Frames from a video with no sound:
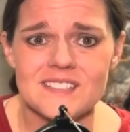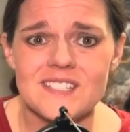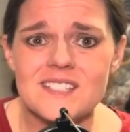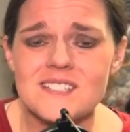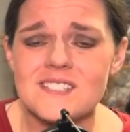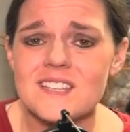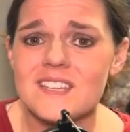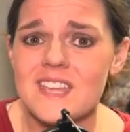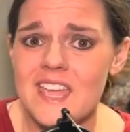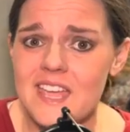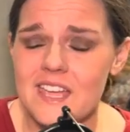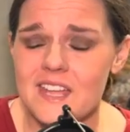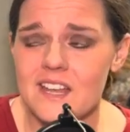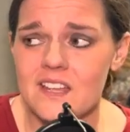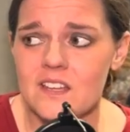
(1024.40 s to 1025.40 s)
This
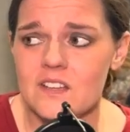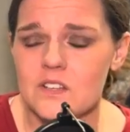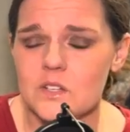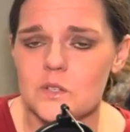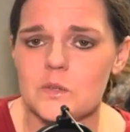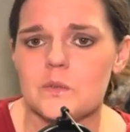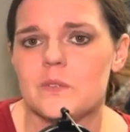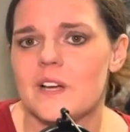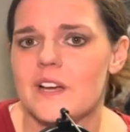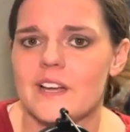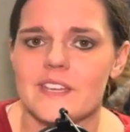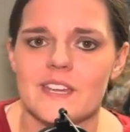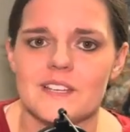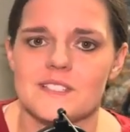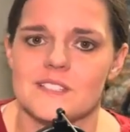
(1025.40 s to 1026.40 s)
kid, who I
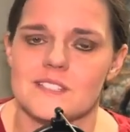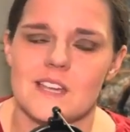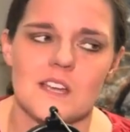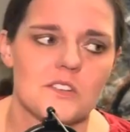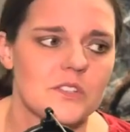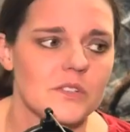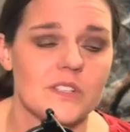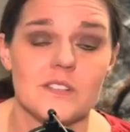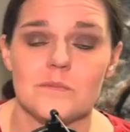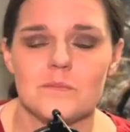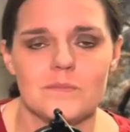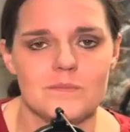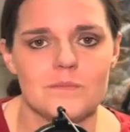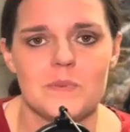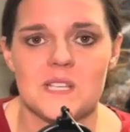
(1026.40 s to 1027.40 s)
guess is actually
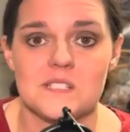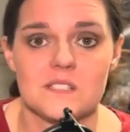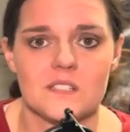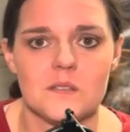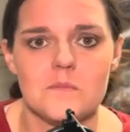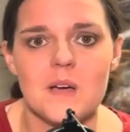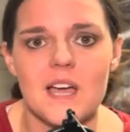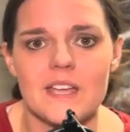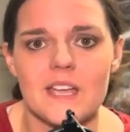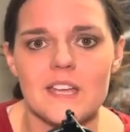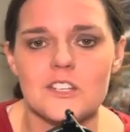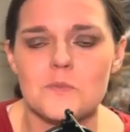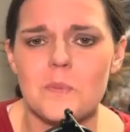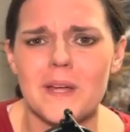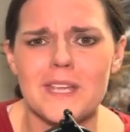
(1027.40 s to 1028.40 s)
basically my
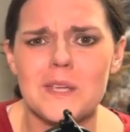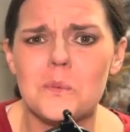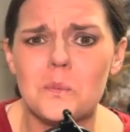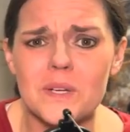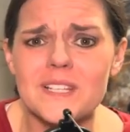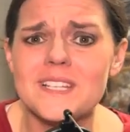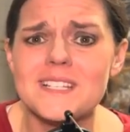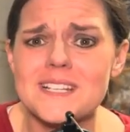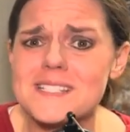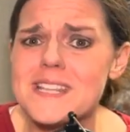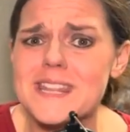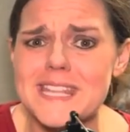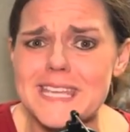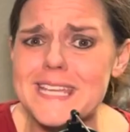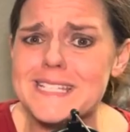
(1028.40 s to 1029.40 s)
age, but he really
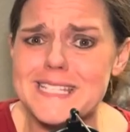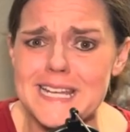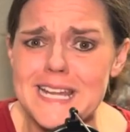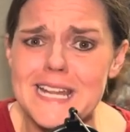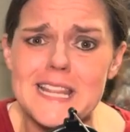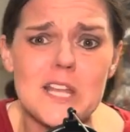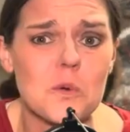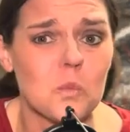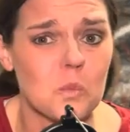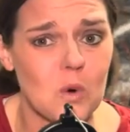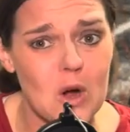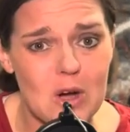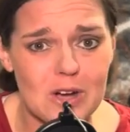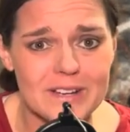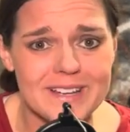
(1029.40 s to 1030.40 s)
doesn't think he did anything
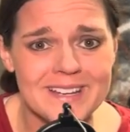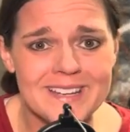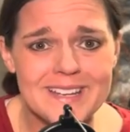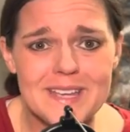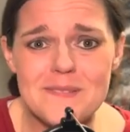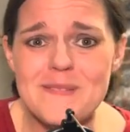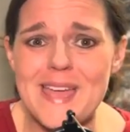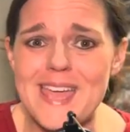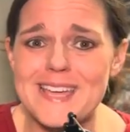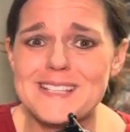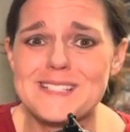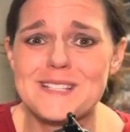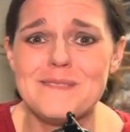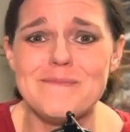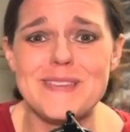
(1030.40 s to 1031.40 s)
wrong. It
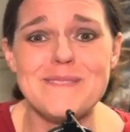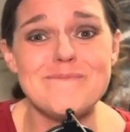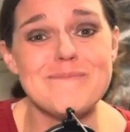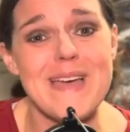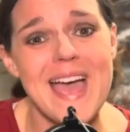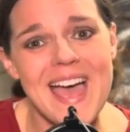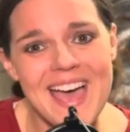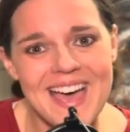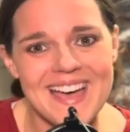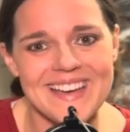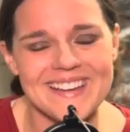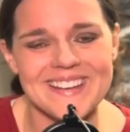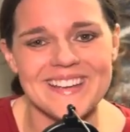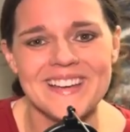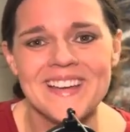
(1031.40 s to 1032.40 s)
makes me
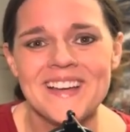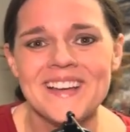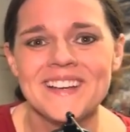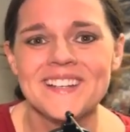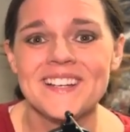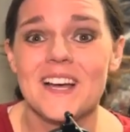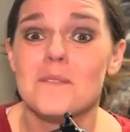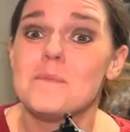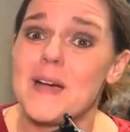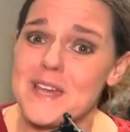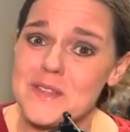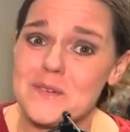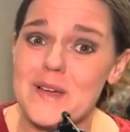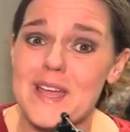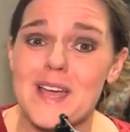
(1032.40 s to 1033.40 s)
mad. By
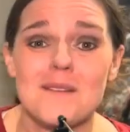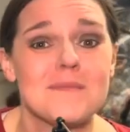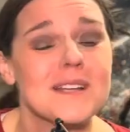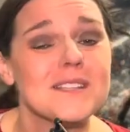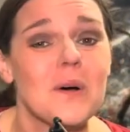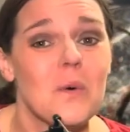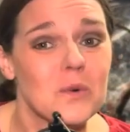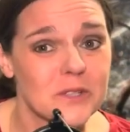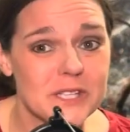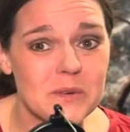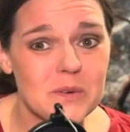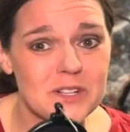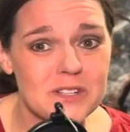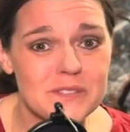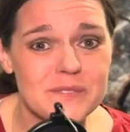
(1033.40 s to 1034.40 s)
the way, I'm not the only
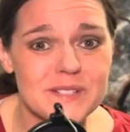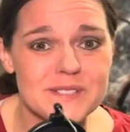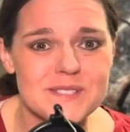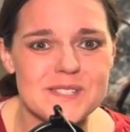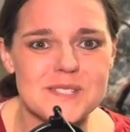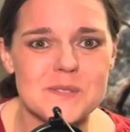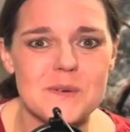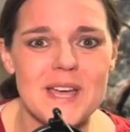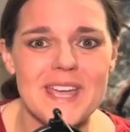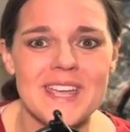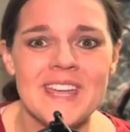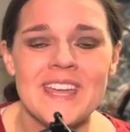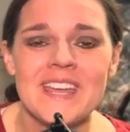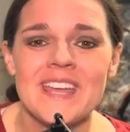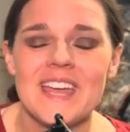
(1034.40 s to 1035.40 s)
one who feels this way,
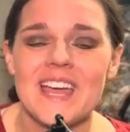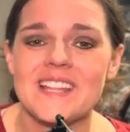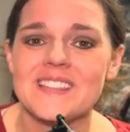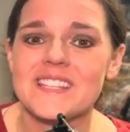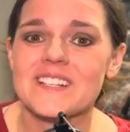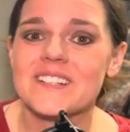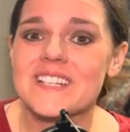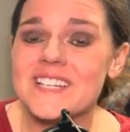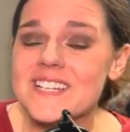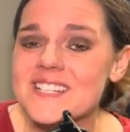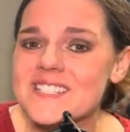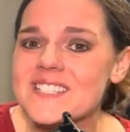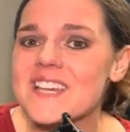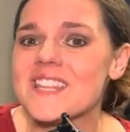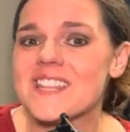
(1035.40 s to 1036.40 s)
and there
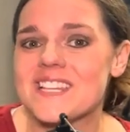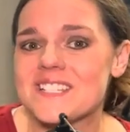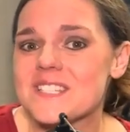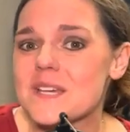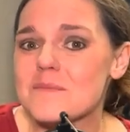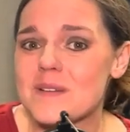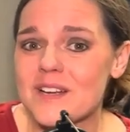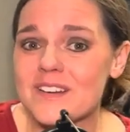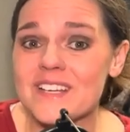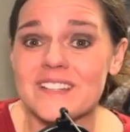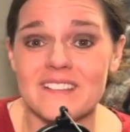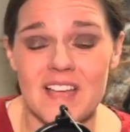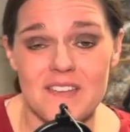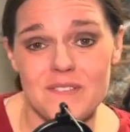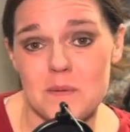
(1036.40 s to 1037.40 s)
is a This American
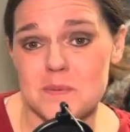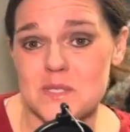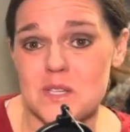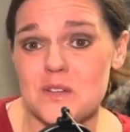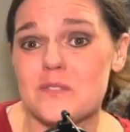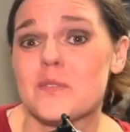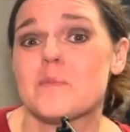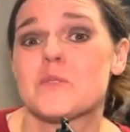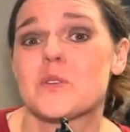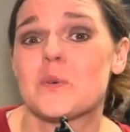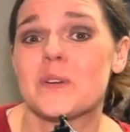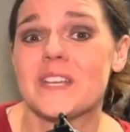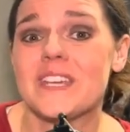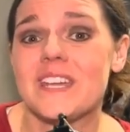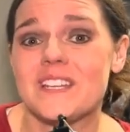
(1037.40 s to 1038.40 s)
Life episode from
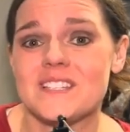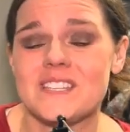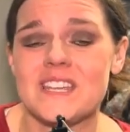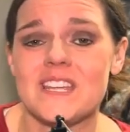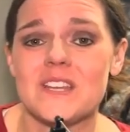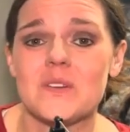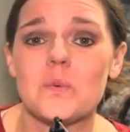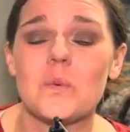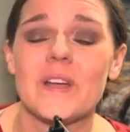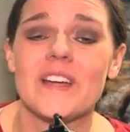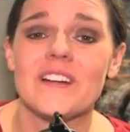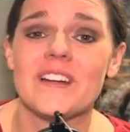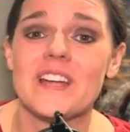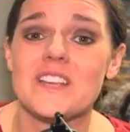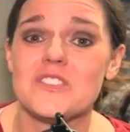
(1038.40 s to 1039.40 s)
twenty eighteen
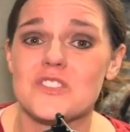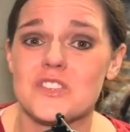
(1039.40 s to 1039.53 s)
where a